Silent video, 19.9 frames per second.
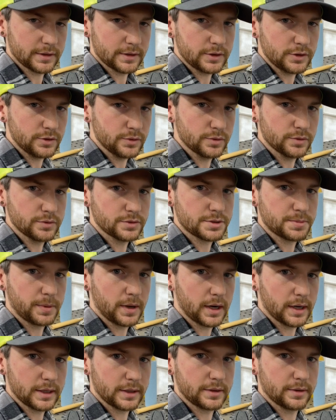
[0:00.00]
huge
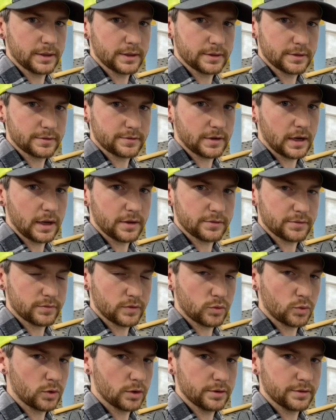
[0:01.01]
bike like the size of a
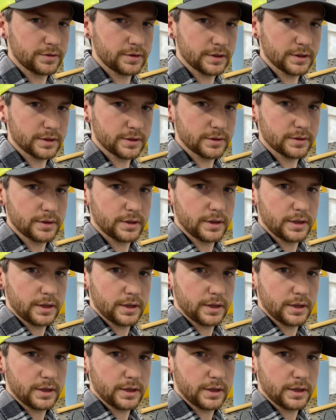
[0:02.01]
110.